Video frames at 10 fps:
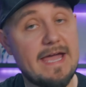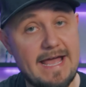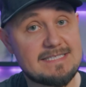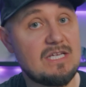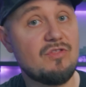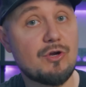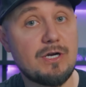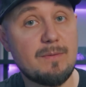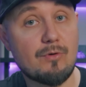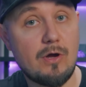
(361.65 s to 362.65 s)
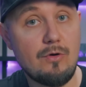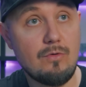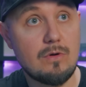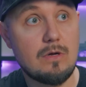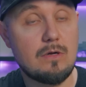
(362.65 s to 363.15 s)
SN30
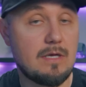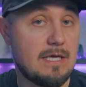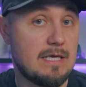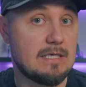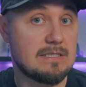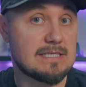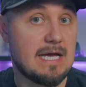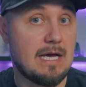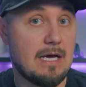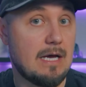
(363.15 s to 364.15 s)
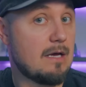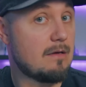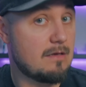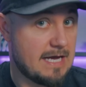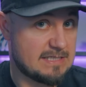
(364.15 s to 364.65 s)
Pro is
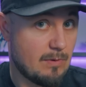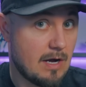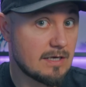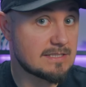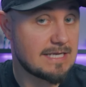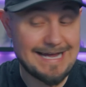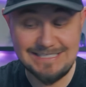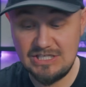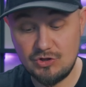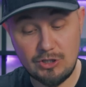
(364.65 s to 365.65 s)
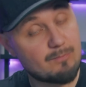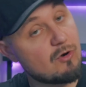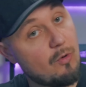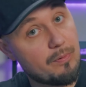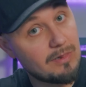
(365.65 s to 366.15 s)
Xbox. SN30
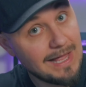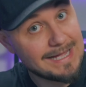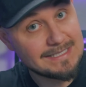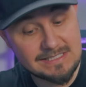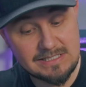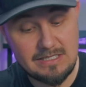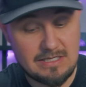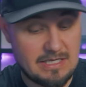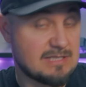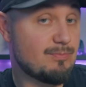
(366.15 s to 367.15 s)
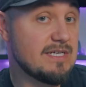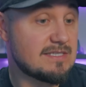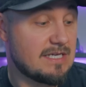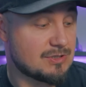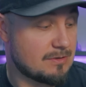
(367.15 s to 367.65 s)
Pro Plus is
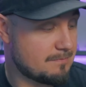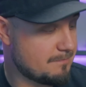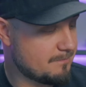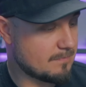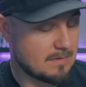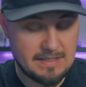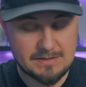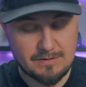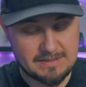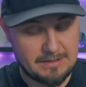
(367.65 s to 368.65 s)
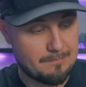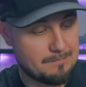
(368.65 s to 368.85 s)
PlayStation. Interesting.